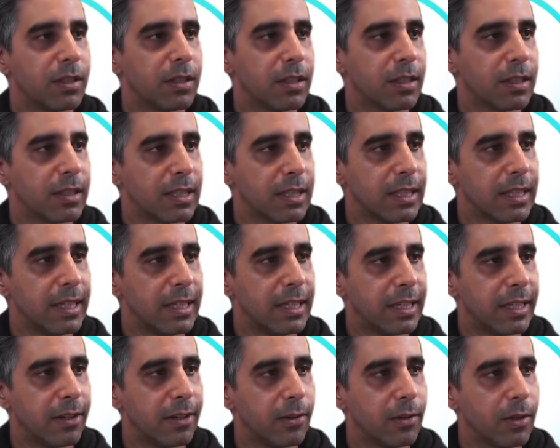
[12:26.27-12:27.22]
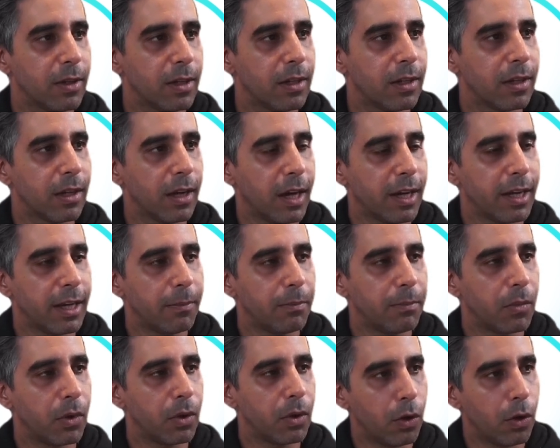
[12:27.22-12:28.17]
You can see now I
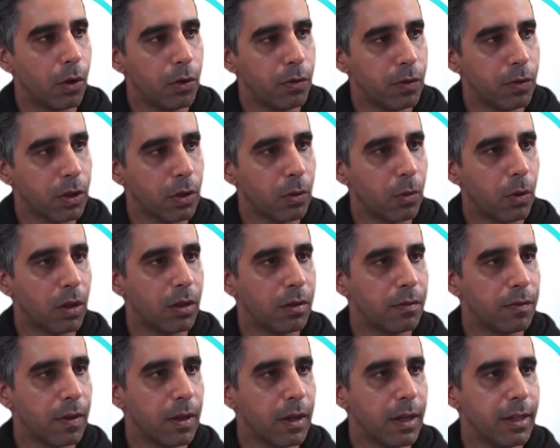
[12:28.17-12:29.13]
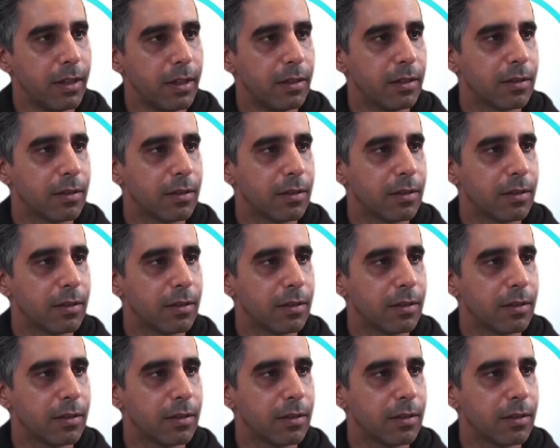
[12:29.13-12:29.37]
am overqualified.